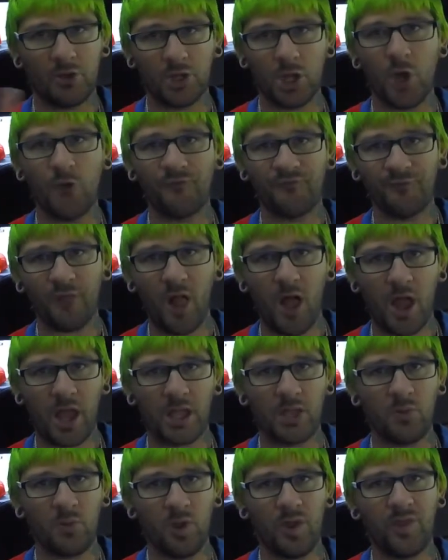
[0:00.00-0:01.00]
go
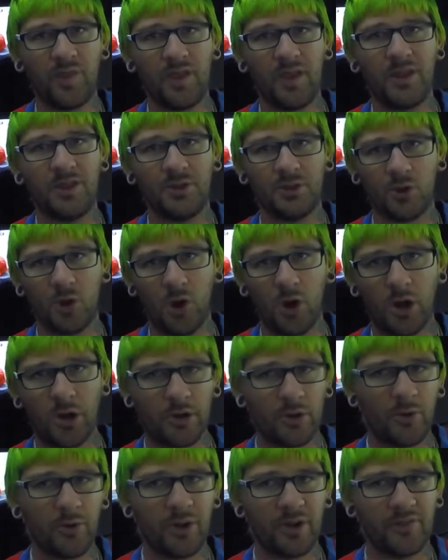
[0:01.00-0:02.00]
flying with it and you're
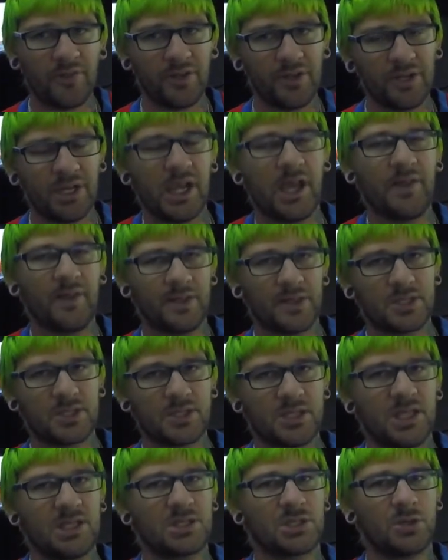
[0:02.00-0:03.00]
hard on it, then yeah,
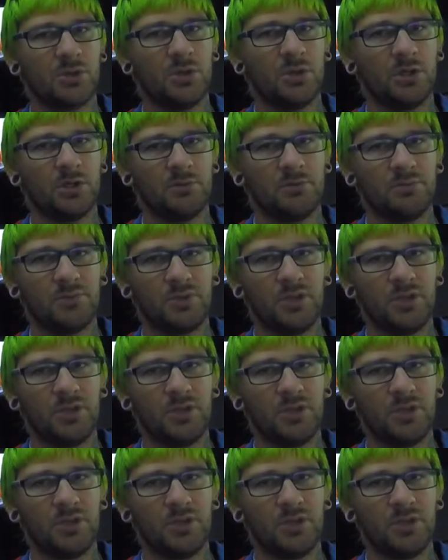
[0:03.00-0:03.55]
that's going to,